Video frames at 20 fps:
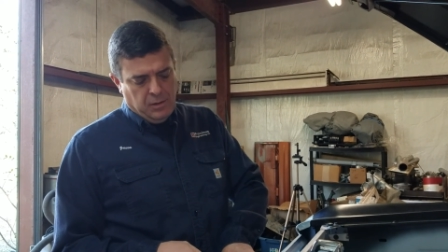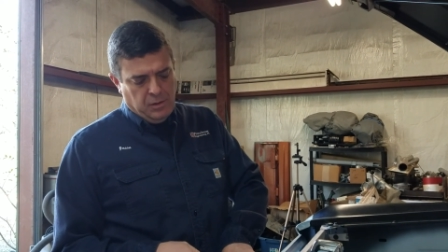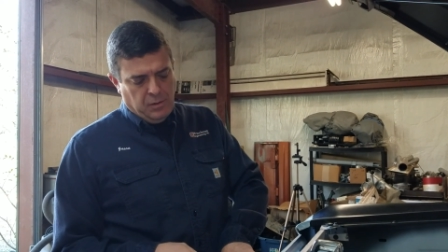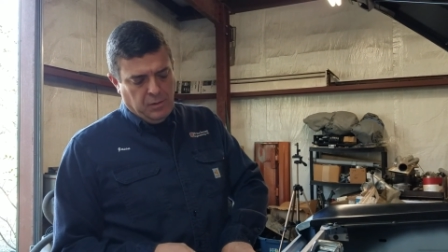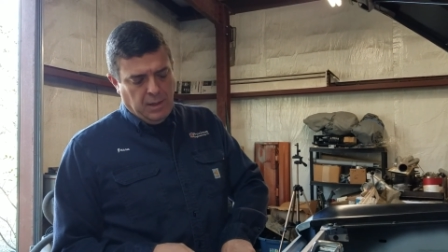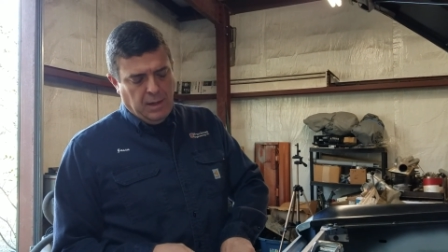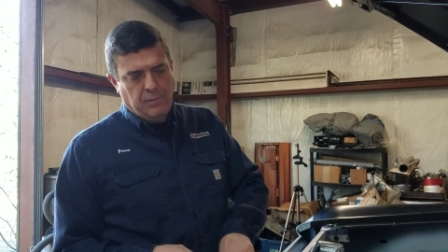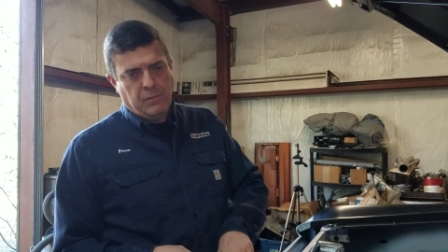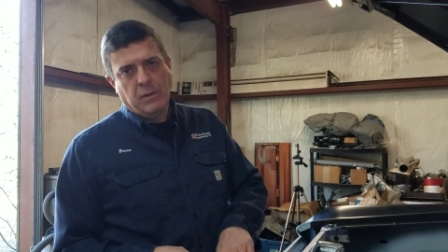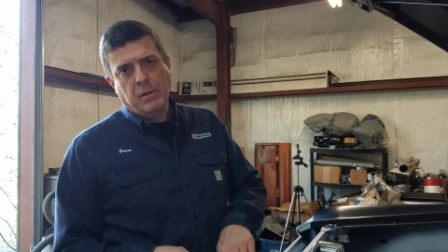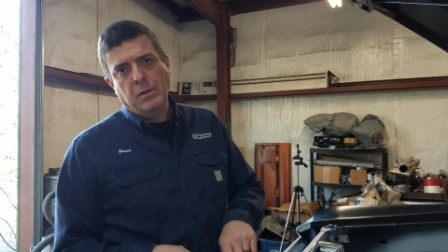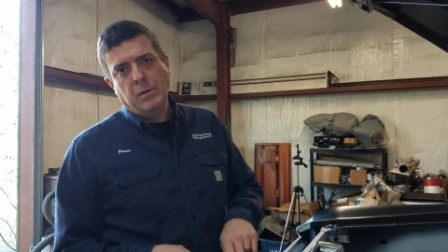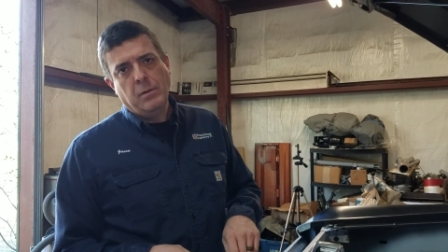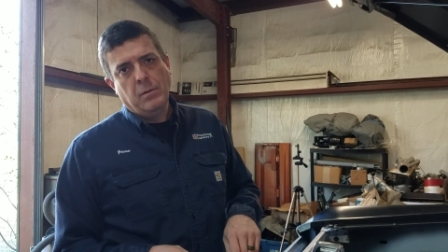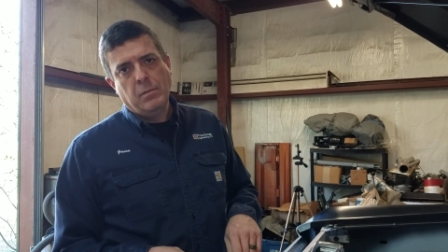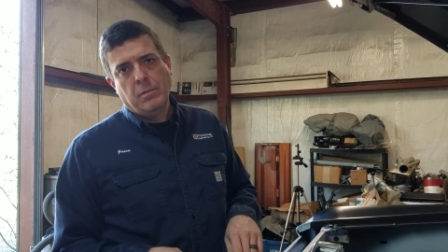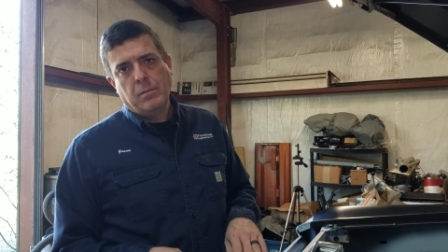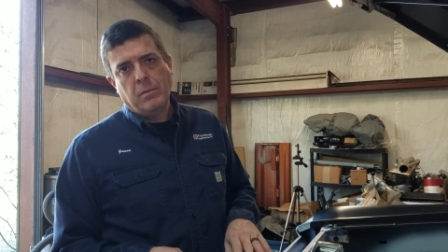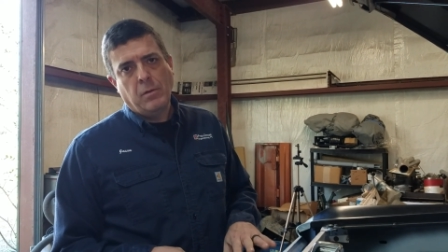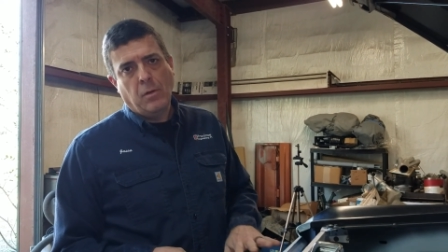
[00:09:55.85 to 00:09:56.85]
you have to
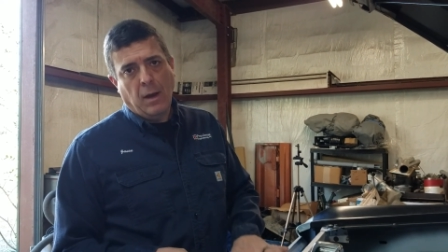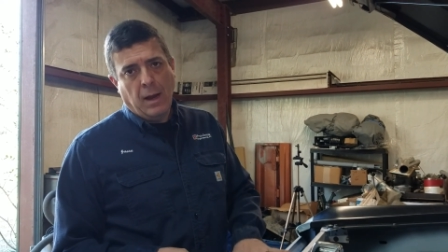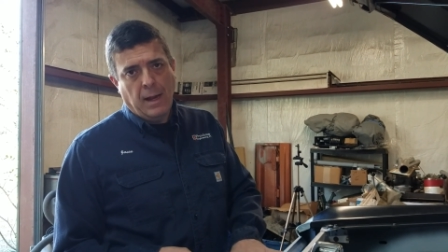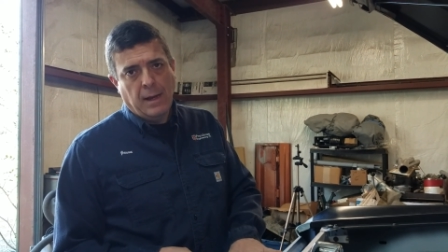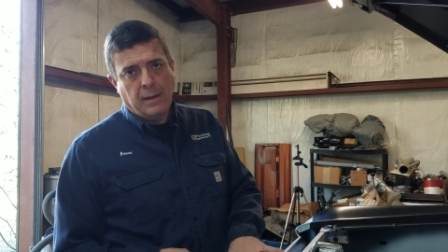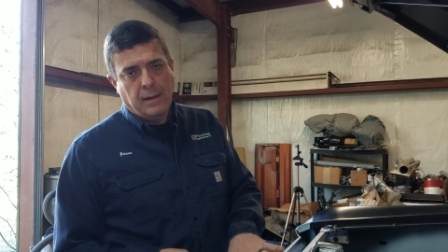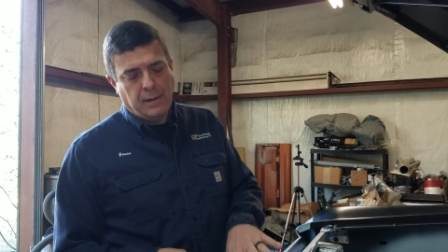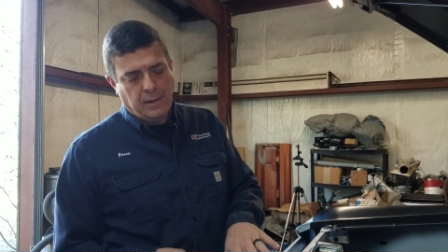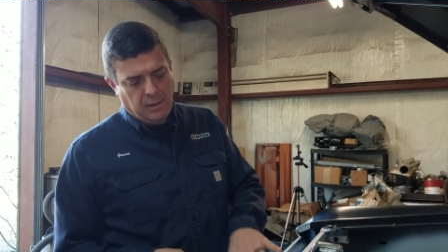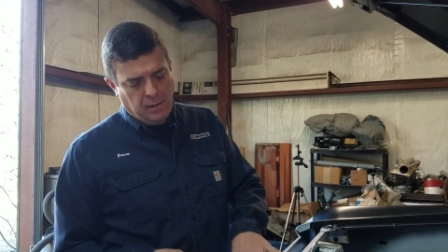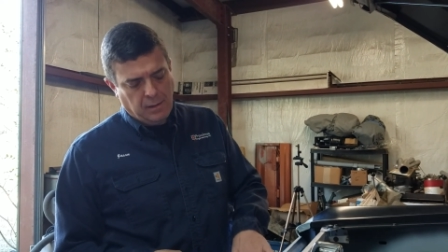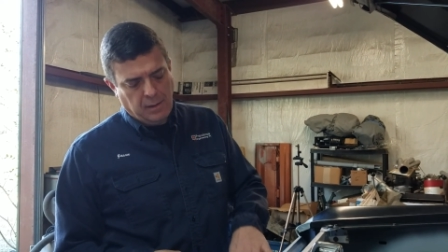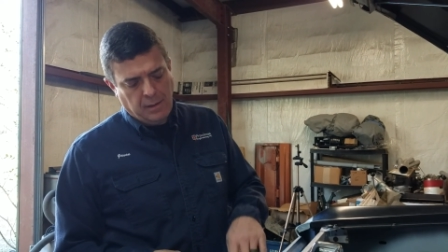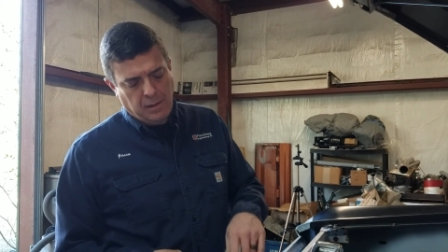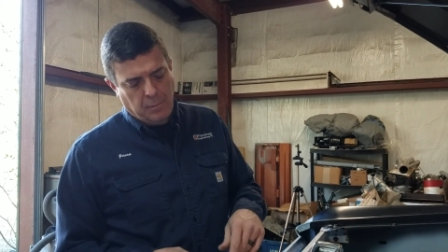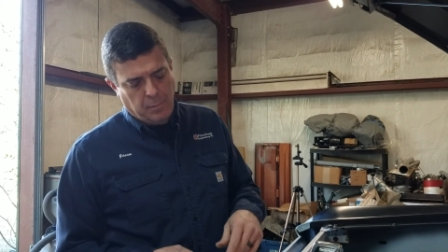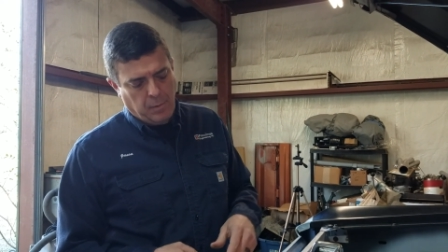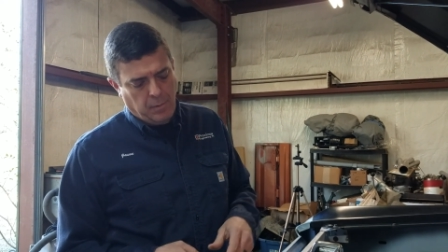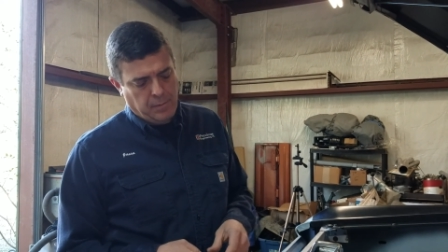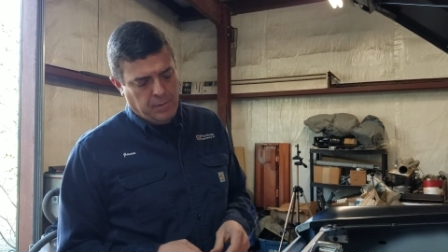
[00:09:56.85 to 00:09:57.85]
do grinding and
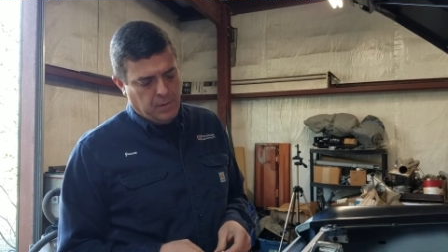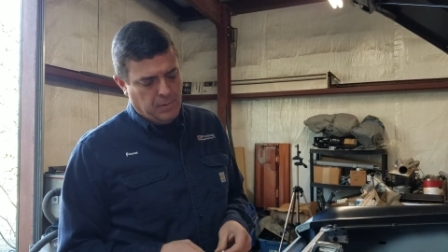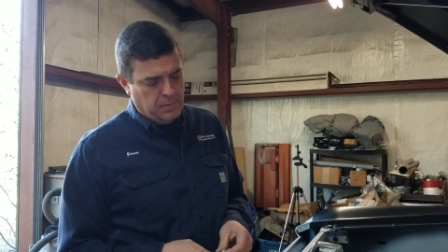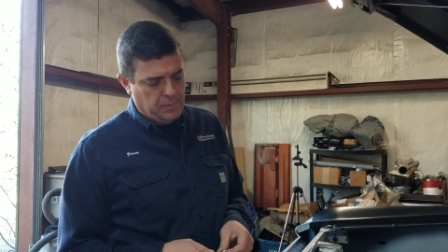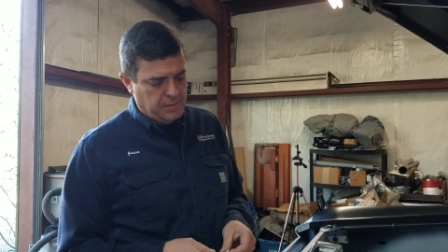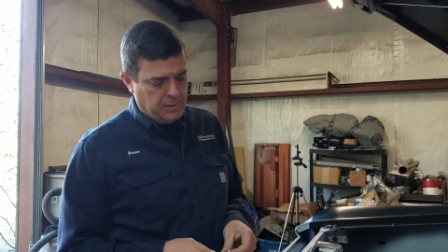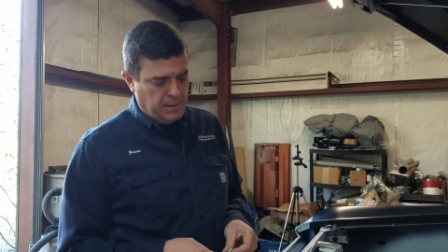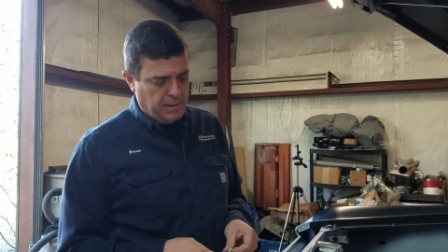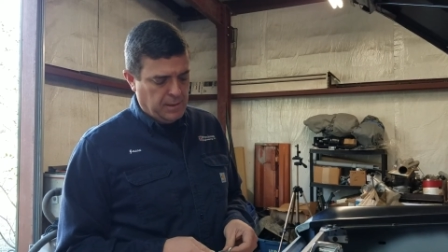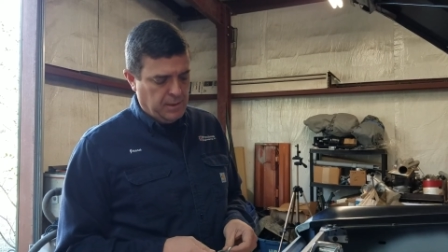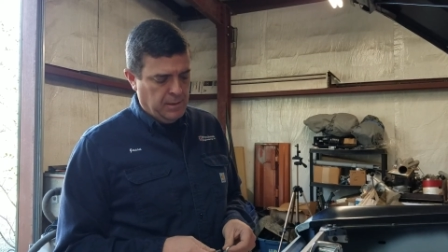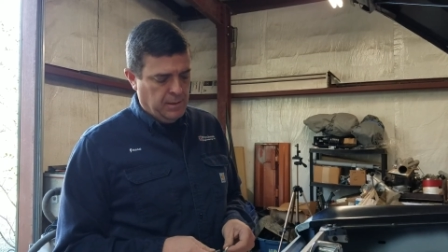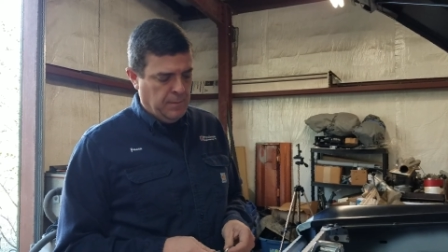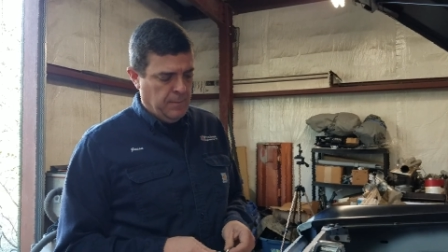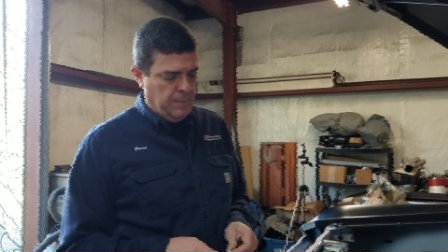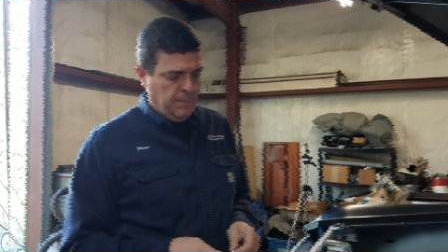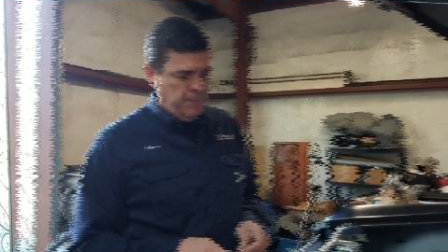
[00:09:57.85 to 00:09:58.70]
cleanup on the other side.